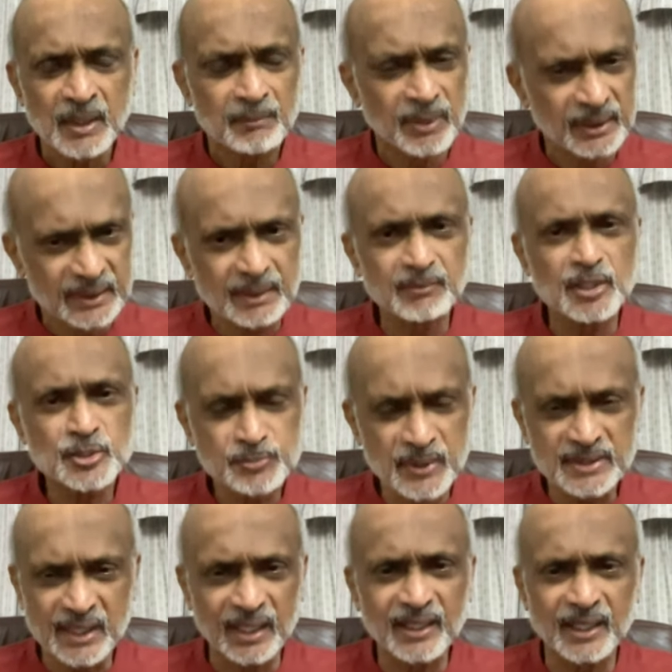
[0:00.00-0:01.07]
But they must
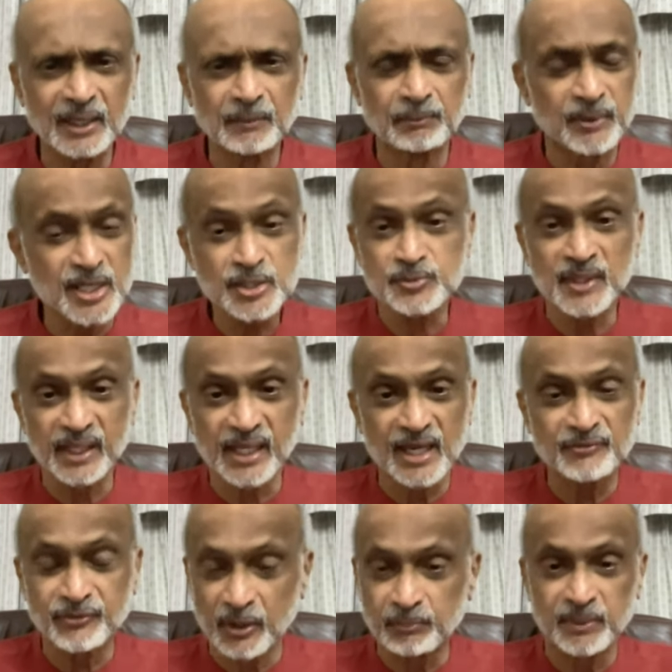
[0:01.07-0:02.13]
be telling him, please be
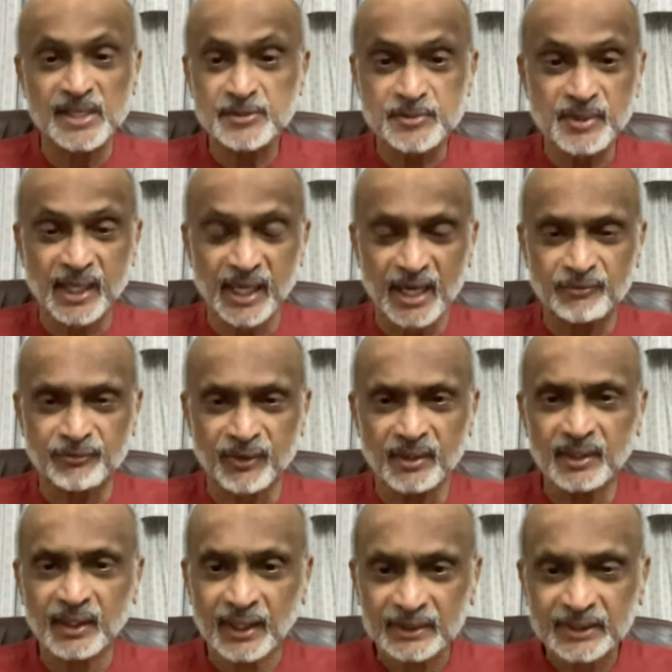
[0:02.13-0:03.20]
careful, please be
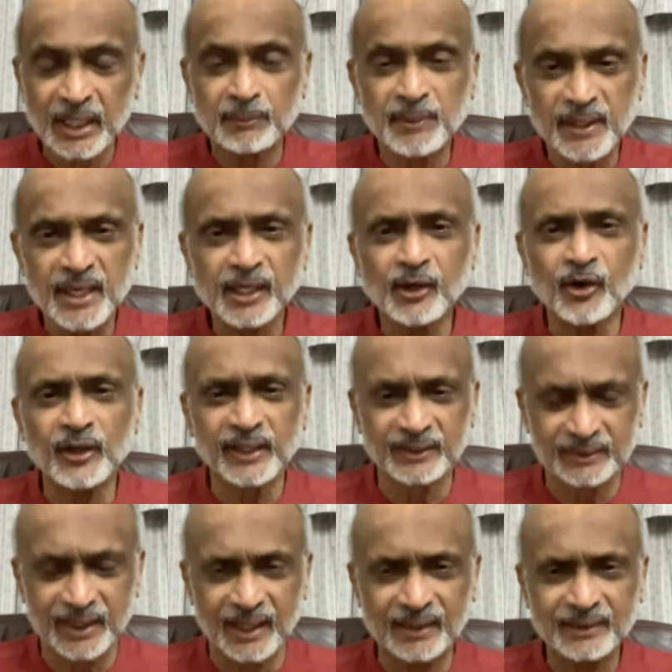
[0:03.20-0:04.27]
careful. They'll be
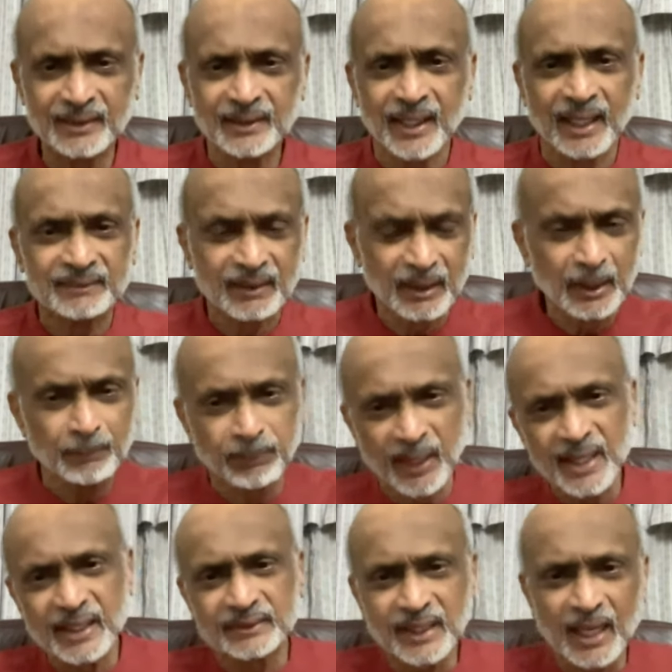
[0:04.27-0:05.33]
recording that and they'll be
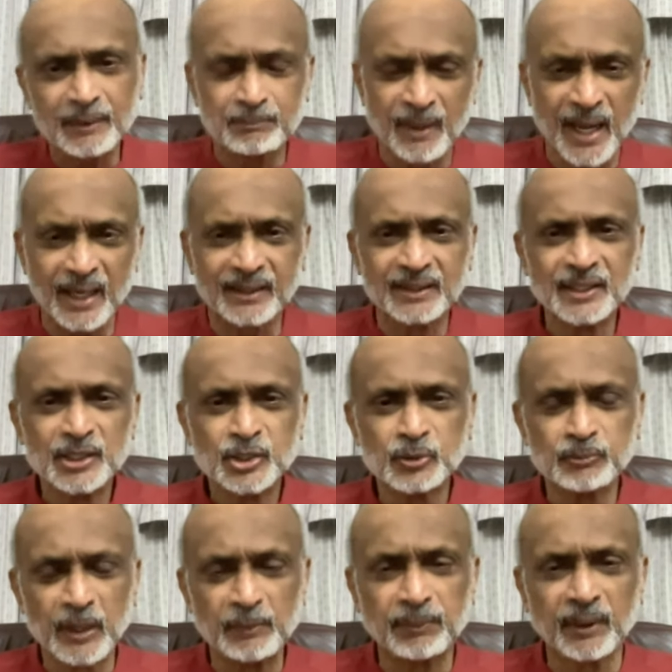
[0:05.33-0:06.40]
playing that back
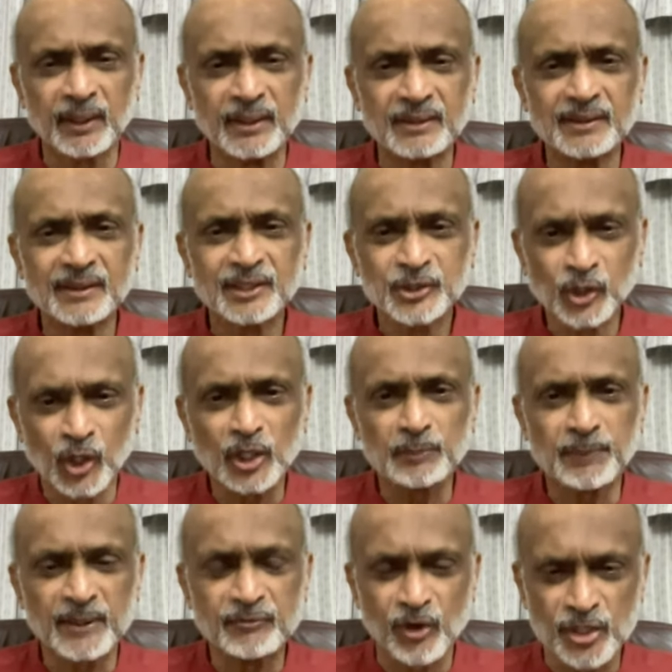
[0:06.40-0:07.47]
to people in
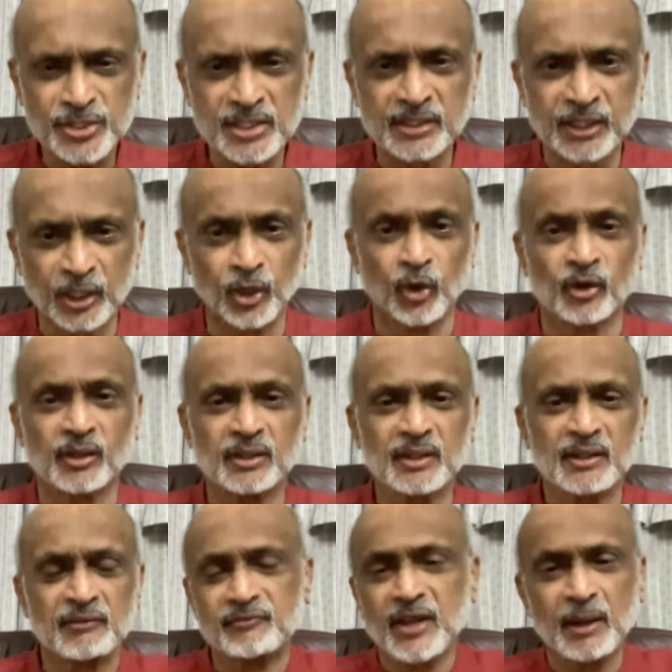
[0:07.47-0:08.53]
Europe and Washington. Look,
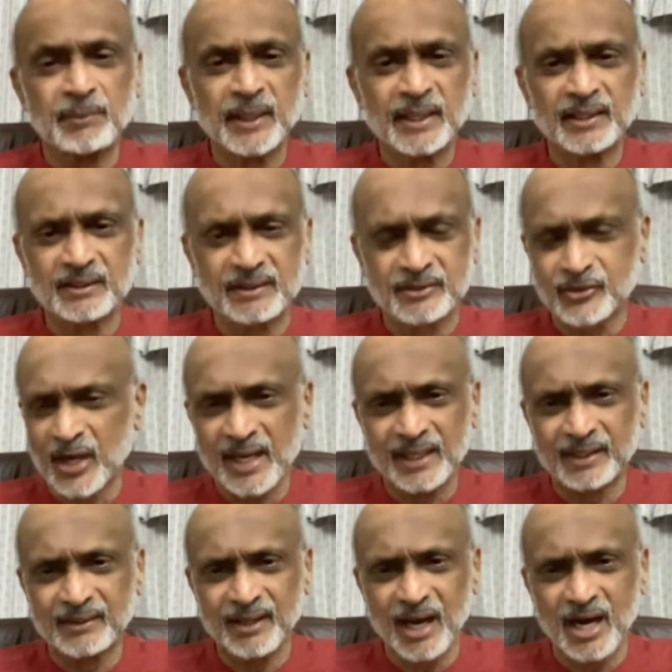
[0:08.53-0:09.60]
we have been
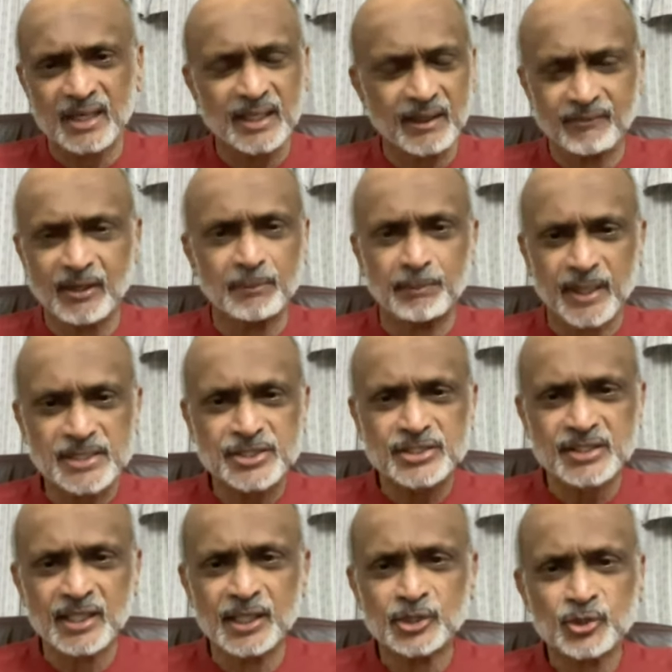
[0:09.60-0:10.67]
trying our level
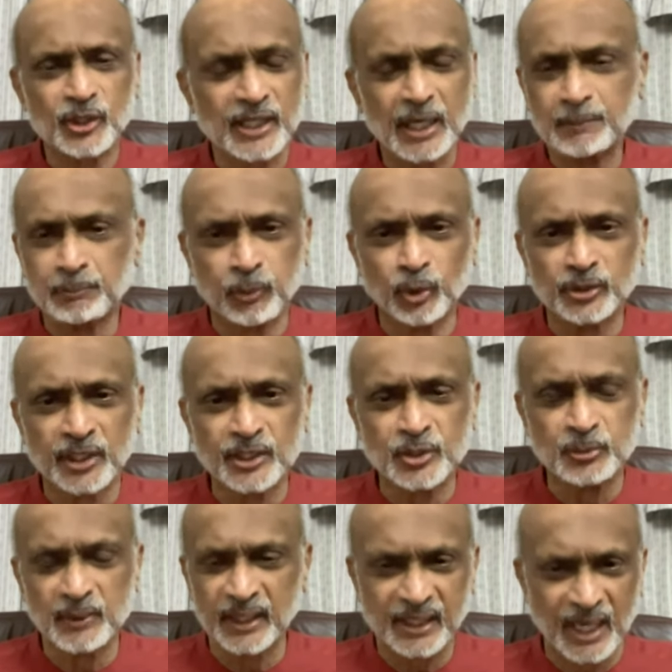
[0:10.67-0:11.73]
best to get Putin
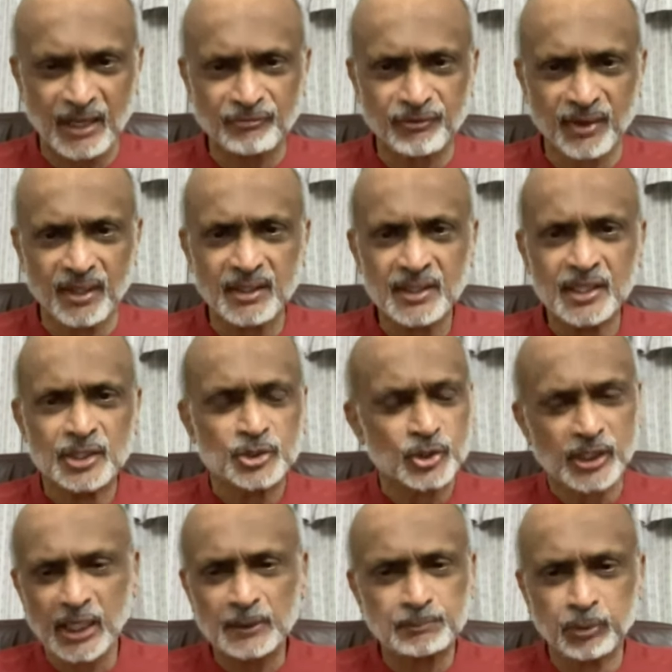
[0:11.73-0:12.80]
to be careful, to
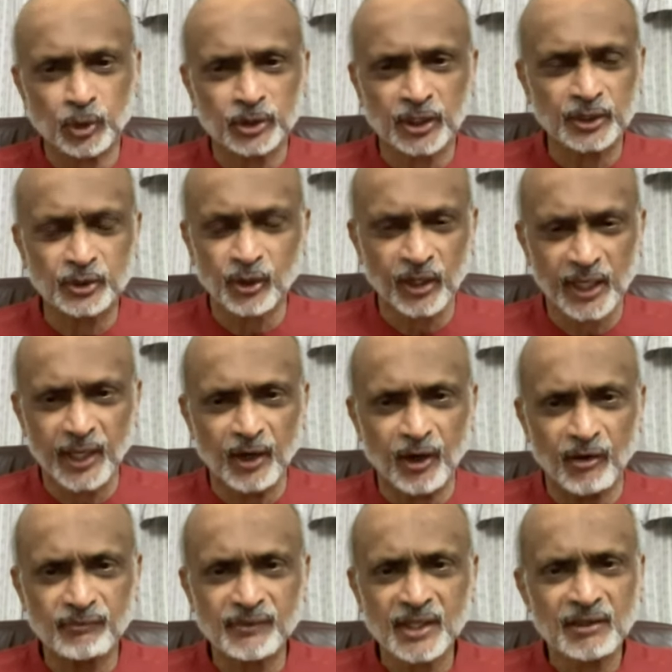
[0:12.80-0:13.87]
get Putin to lay
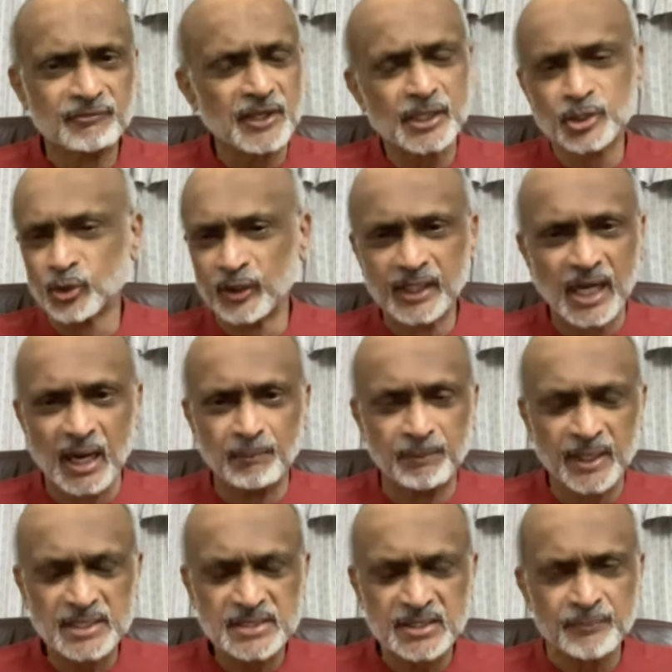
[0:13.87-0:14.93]
off. We are doing our
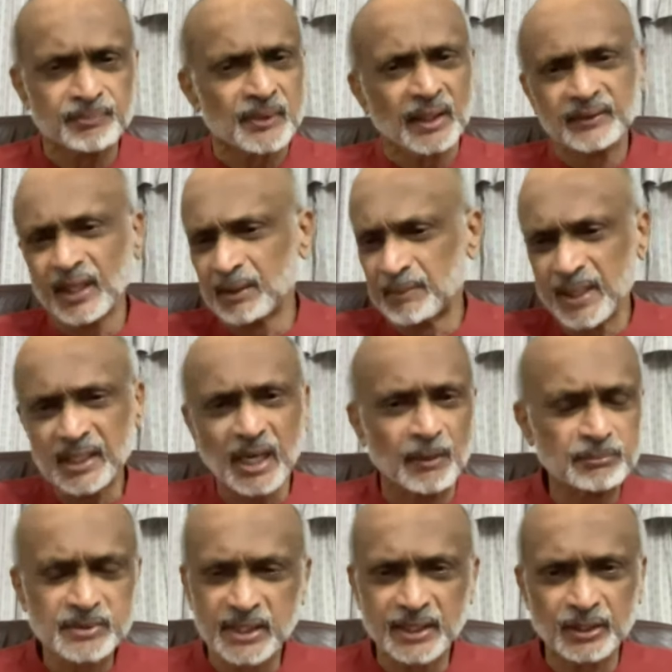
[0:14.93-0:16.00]
best. They'll make
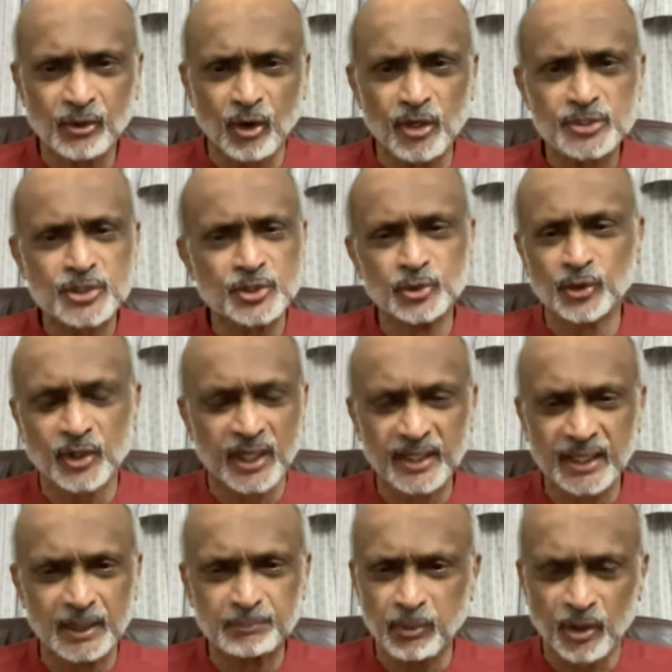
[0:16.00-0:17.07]
umpteen calls to
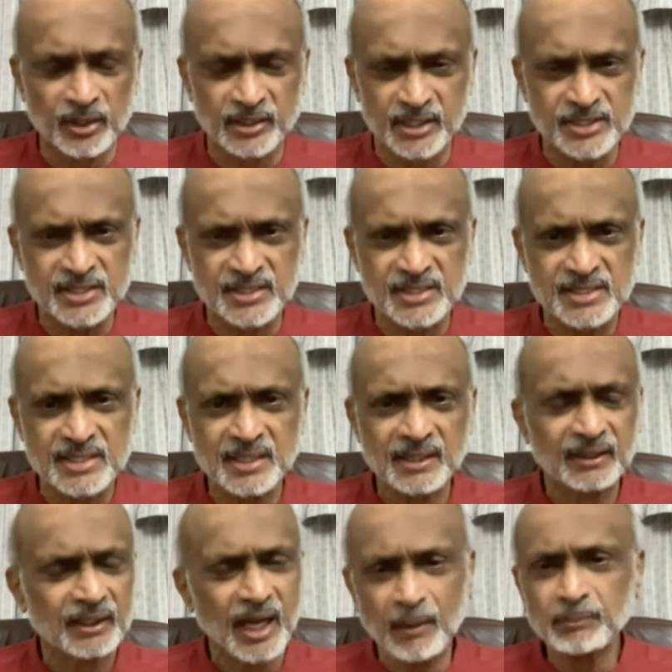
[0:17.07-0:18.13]
Ukrainian politicians,
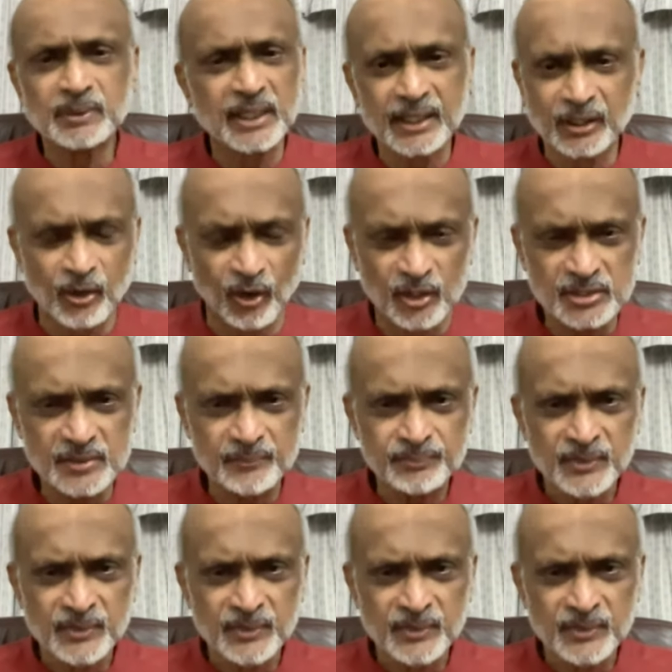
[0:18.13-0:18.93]
umpteen calls.